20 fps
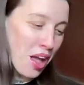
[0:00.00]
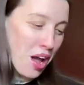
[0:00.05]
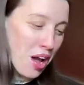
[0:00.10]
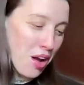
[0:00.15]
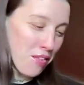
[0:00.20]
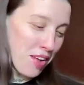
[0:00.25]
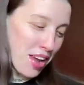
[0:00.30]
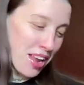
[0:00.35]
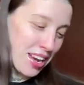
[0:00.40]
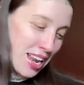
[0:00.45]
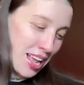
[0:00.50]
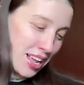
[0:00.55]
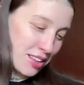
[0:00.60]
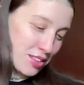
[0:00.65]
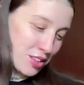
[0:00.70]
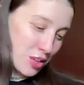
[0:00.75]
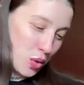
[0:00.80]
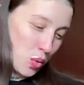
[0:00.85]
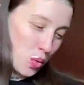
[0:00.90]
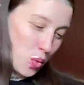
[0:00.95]
All right,
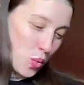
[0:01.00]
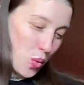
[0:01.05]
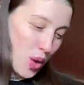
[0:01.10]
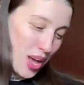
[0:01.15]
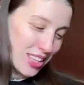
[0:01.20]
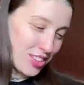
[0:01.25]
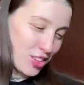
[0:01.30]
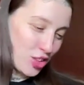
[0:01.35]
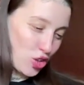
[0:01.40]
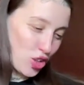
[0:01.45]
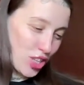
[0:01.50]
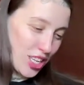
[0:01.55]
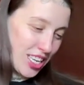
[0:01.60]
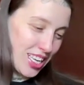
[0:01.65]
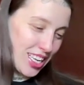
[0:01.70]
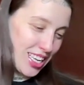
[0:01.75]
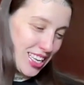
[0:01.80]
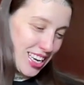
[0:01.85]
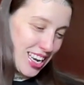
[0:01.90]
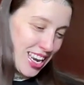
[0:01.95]
next
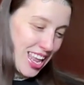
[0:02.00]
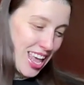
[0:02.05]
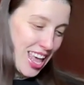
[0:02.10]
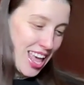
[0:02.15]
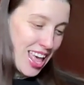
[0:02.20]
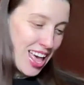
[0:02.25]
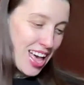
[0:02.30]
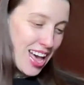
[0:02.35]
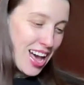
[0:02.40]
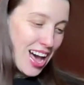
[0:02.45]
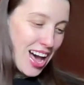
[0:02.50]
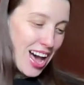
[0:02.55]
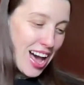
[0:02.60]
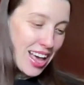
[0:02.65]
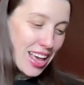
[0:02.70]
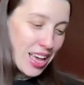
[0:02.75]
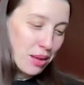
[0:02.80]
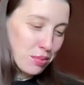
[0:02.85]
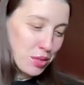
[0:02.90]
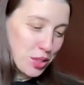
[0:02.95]
question.
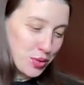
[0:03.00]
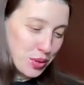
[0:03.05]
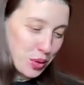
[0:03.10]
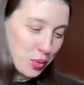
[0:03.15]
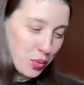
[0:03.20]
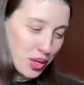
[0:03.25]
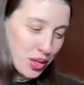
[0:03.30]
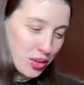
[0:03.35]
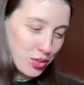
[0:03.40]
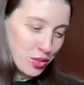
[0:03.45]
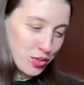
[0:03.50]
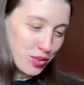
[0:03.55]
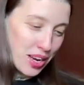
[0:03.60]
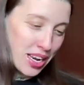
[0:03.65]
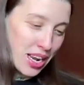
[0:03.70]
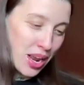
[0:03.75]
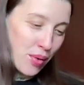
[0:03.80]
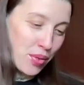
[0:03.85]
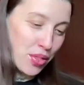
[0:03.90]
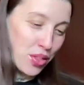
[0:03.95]
Hi, I'm doing wheels right
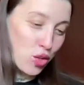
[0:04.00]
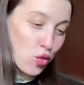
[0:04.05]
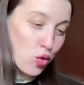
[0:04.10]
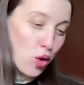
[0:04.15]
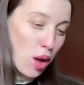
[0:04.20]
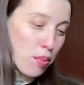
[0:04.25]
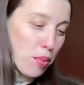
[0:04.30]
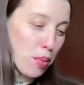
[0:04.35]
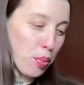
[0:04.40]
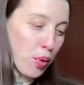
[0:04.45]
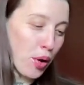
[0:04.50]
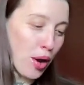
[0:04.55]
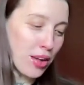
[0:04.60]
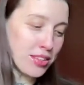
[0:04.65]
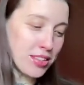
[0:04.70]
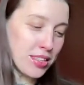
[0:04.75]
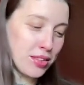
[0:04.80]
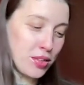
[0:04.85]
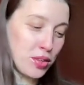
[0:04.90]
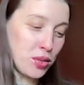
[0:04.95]
now. In the trauma
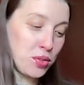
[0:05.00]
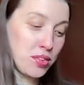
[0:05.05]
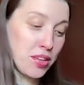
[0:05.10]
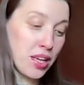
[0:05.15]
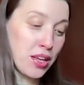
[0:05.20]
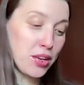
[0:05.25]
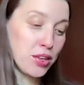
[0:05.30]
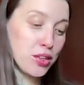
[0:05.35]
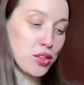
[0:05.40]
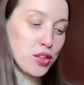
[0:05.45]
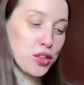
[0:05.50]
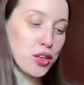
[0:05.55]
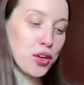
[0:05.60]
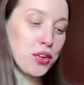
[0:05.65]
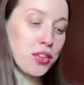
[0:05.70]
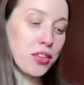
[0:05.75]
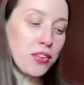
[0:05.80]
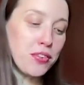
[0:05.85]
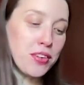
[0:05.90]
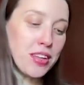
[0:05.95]
process, you say to
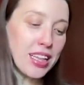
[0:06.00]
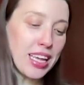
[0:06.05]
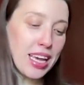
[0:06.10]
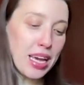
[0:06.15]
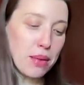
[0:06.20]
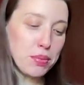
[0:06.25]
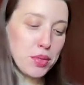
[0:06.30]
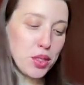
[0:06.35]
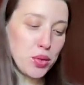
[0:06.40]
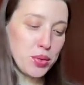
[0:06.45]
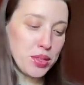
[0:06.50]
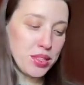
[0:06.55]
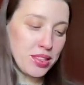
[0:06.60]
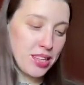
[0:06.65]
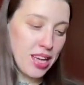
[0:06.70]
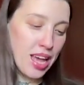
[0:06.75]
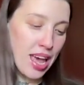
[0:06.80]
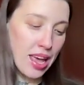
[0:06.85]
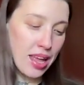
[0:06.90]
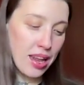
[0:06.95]
turn the feeling up to a
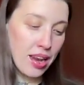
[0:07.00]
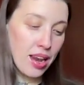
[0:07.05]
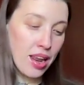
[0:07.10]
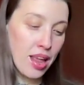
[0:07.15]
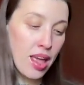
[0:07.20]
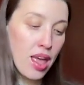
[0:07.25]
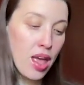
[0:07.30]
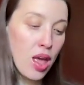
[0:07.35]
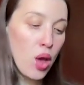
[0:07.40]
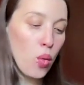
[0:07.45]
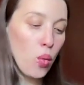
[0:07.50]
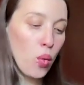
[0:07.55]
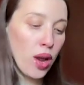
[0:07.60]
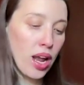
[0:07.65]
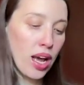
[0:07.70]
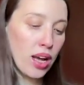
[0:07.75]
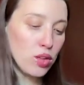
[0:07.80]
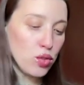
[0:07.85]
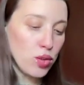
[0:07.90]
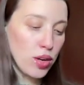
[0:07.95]
10. When
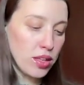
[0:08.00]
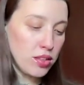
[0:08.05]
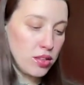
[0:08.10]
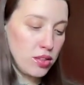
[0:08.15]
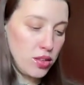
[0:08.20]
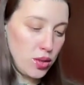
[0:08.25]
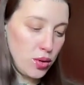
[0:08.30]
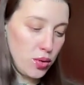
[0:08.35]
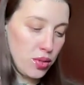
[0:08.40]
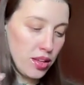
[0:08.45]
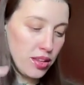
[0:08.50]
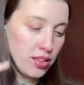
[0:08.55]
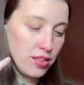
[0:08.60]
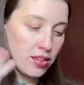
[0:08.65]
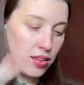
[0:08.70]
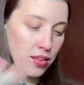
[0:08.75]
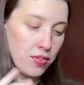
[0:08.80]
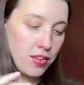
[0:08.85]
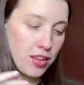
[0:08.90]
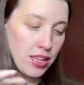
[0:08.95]
I try to do this,
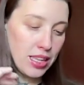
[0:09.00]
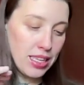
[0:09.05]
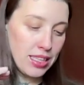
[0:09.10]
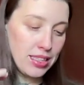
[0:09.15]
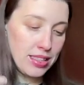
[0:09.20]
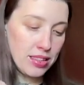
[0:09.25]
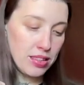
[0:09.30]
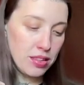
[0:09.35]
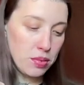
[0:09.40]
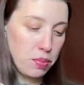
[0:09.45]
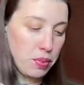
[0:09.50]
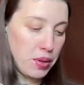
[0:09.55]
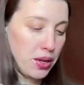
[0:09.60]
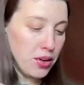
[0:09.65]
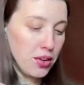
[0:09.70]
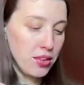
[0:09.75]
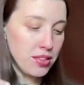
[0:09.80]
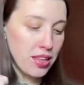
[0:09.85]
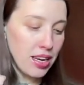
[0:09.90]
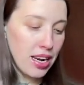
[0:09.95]
the feeling
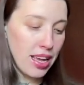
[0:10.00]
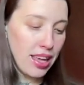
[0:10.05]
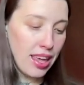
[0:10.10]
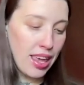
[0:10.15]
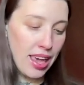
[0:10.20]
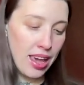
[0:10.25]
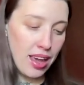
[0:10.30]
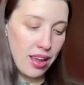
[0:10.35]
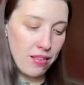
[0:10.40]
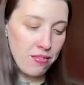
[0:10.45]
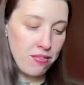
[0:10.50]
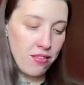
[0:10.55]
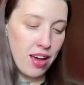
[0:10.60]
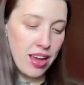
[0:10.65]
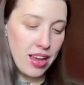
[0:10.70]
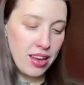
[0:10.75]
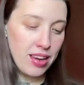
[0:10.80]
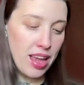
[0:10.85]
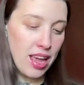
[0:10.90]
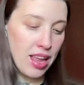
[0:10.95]
disappears and I can't
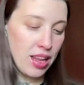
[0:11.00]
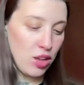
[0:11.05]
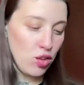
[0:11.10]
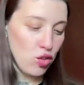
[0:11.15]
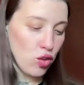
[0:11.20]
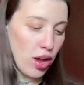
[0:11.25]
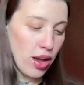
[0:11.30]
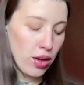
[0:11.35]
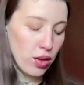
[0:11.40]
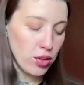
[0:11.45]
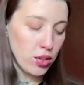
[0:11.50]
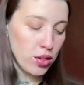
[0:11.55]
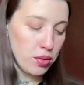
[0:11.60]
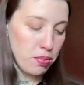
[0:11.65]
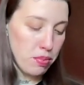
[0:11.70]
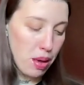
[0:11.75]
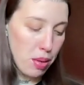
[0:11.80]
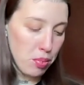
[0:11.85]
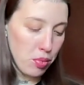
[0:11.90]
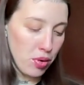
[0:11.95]
find any childhood
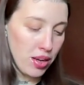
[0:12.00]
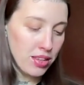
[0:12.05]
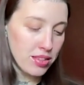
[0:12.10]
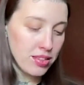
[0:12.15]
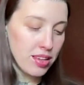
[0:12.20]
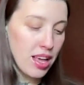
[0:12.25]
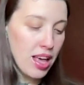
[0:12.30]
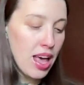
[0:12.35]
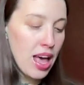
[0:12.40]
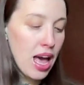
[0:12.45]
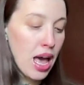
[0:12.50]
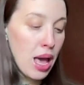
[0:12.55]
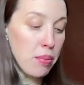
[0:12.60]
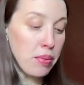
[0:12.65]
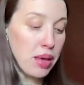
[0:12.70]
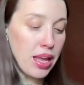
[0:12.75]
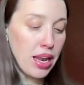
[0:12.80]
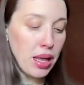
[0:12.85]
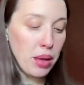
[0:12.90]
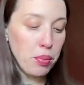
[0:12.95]
memories. I'm
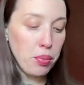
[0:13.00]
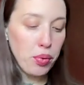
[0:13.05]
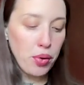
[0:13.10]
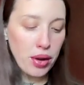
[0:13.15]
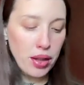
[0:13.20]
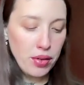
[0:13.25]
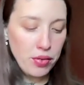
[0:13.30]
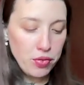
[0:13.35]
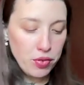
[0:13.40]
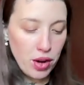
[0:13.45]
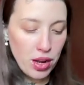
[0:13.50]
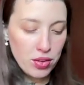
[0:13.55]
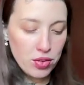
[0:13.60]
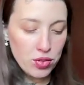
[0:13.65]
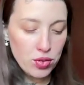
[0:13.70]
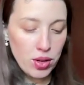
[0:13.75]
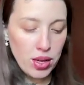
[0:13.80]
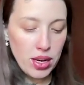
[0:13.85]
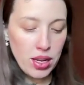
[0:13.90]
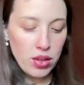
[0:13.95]
getting pretty
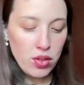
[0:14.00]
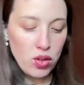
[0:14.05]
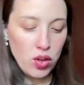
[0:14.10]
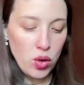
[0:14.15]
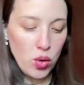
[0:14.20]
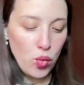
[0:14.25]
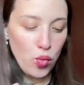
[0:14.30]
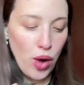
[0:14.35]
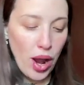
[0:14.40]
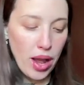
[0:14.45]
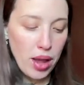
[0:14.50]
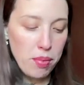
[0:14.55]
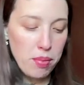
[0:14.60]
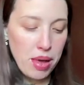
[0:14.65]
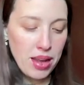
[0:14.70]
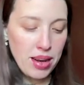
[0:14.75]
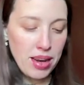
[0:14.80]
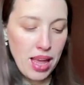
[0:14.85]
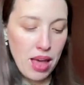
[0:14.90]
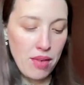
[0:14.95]
frustrated. Do you
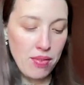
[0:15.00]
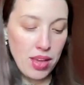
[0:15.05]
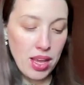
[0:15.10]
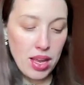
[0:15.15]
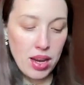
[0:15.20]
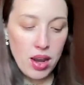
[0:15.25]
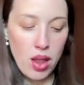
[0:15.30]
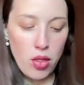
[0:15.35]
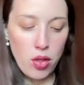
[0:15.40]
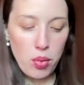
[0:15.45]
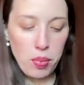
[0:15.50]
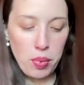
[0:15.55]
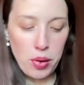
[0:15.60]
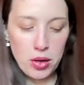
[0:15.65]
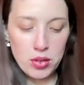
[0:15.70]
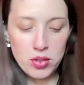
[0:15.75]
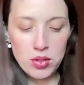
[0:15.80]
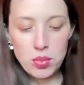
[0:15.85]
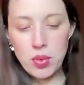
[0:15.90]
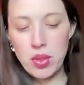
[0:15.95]
recommend having another
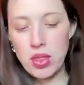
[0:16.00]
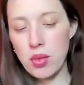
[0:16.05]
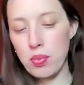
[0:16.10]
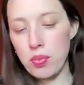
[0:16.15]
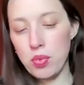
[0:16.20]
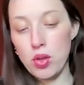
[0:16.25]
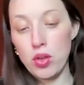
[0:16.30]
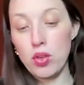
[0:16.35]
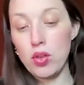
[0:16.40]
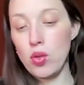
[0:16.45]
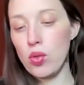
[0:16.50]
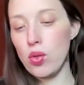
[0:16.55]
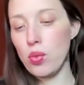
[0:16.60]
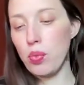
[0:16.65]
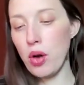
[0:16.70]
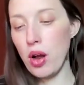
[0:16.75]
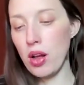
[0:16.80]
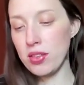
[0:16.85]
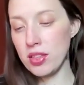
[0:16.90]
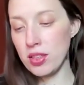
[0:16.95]
person to do the
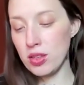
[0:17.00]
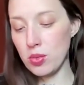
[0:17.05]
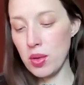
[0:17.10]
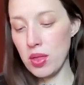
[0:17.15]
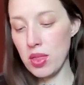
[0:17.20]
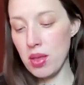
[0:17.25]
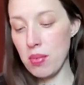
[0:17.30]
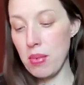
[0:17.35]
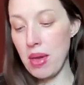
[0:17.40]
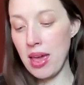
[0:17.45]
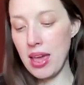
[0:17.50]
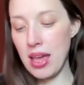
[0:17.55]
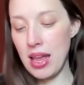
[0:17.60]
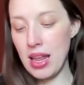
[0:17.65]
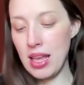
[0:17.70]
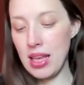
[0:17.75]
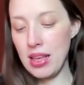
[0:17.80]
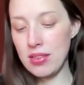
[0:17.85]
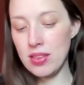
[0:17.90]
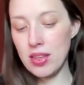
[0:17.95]
process with to make
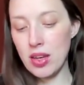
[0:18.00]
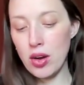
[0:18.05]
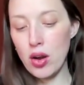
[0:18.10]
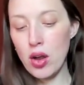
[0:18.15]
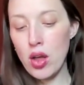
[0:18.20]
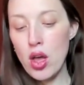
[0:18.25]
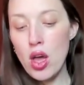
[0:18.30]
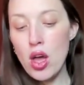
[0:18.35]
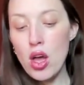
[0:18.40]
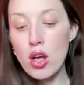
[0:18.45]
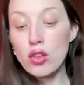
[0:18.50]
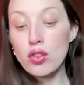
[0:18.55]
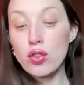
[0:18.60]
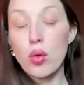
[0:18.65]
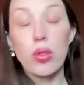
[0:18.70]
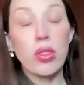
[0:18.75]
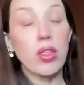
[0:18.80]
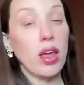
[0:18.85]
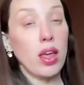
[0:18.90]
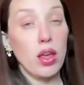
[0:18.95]
it easier?
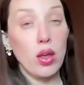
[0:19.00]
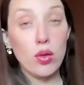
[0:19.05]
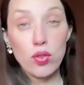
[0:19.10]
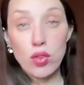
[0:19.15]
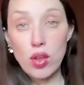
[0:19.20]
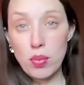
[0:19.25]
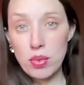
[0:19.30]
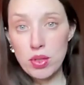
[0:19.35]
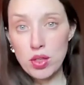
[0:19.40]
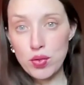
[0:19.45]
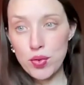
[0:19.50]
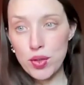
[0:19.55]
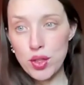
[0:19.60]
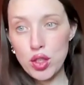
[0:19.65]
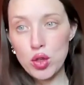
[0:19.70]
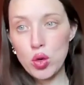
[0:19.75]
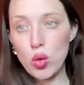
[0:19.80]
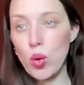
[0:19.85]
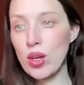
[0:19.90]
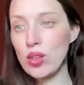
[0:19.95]
So thank you so much for
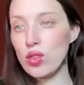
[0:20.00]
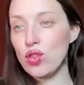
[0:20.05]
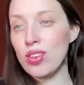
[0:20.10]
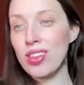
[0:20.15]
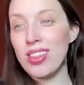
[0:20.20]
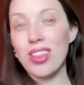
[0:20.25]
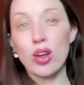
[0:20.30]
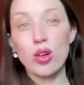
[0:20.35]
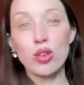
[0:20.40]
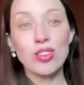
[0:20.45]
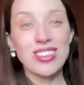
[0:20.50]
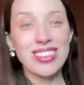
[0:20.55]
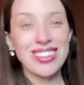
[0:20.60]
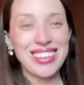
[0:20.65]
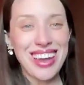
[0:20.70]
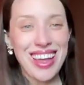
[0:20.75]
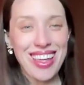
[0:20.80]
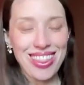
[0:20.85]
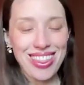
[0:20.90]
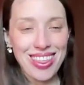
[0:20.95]
your question. There is
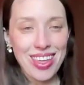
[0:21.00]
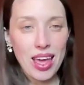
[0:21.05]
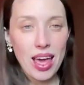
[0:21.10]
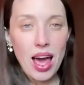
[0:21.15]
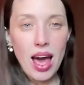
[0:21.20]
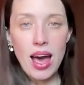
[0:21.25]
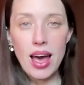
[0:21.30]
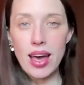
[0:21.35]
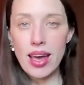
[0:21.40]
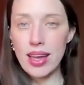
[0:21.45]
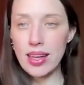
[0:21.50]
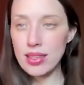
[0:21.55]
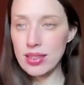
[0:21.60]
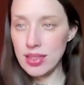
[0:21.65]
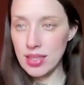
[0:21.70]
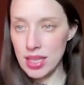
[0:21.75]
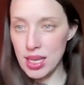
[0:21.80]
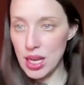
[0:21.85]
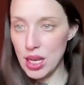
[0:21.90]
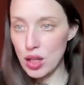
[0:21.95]
nothing I
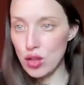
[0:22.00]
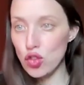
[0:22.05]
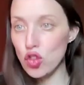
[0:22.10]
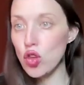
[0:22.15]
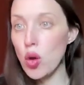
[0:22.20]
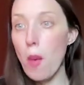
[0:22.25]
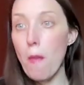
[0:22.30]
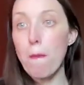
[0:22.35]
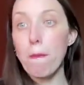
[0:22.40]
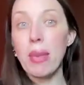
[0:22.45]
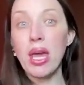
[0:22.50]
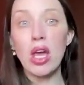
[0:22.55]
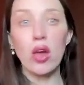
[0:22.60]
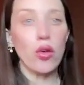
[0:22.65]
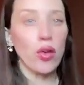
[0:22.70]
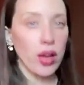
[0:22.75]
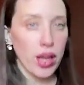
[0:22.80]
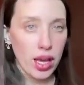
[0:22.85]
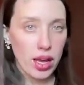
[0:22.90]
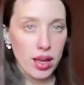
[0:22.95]
teach,
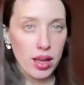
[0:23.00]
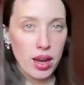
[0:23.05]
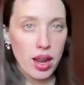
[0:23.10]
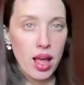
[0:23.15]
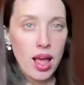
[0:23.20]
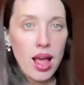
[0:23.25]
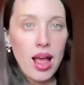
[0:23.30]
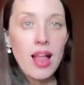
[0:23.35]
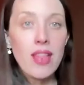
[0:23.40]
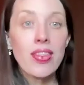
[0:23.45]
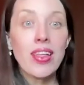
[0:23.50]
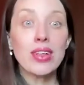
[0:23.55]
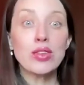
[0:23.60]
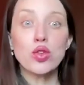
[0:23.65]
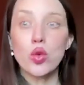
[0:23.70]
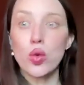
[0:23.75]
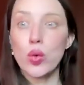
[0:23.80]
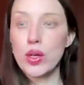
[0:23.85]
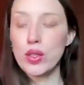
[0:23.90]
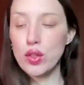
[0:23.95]
period,
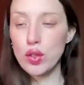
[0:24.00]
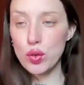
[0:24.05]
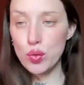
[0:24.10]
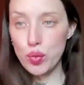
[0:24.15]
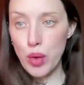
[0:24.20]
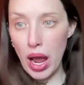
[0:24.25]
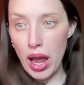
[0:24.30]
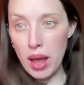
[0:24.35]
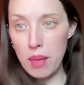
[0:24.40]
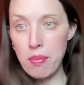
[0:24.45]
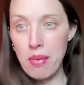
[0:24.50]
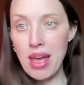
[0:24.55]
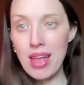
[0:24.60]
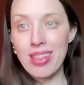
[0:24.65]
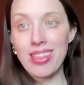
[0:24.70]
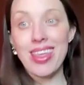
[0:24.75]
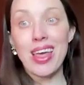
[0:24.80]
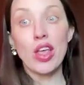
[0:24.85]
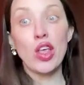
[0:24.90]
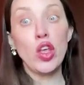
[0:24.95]
that's going to
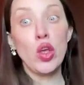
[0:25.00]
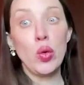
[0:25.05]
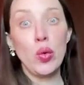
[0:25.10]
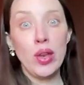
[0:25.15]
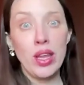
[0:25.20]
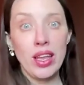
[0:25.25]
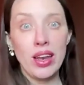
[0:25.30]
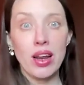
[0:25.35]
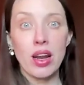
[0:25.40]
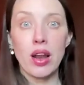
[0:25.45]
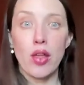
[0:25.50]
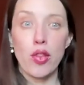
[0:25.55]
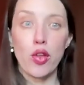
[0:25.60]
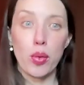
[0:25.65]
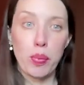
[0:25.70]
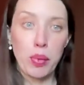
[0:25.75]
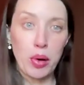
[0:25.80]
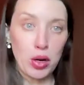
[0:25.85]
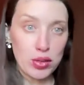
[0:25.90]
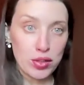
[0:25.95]
recommend that you need another
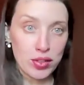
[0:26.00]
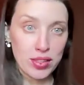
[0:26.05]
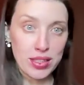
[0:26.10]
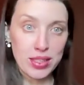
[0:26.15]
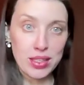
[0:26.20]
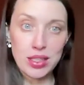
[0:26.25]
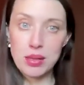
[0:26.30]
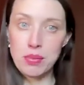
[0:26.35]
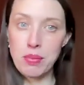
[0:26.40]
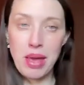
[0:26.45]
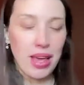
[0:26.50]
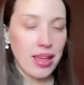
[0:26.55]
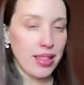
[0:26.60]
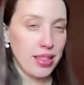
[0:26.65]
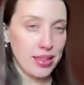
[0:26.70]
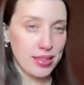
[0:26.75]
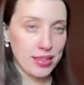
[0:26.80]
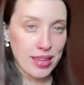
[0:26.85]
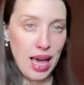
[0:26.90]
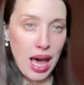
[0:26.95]
person to make
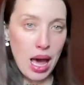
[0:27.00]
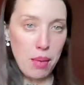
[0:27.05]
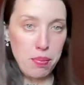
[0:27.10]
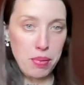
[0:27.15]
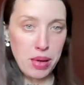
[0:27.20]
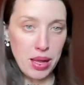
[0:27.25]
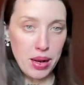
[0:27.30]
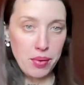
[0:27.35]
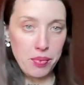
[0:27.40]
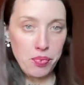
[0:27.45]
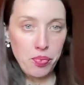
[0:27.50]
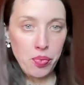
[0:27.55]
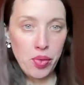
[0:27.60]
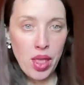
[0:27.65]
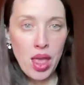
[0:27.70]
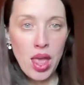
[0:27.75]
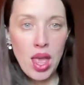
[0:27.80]
this happen.